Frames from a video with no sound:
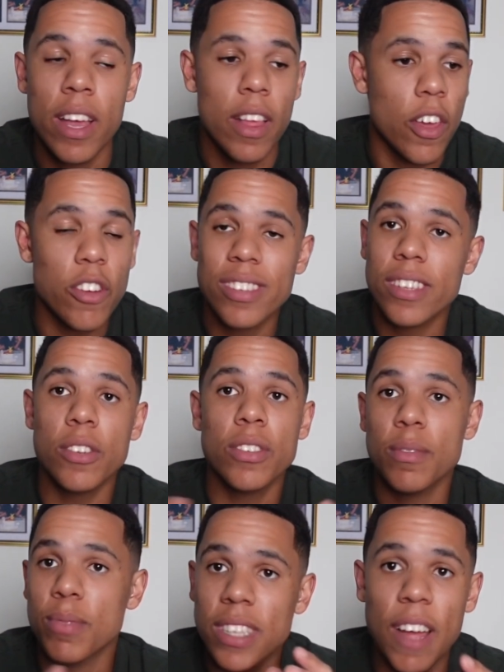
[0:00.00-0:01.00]
There's still
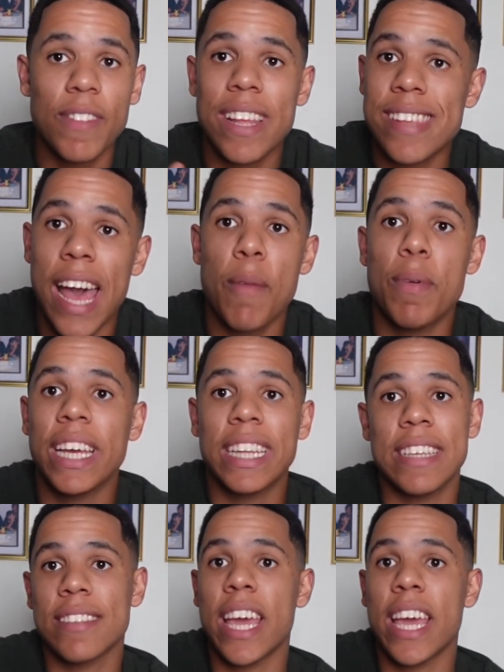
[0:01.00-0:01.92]
some stuff that's happening in these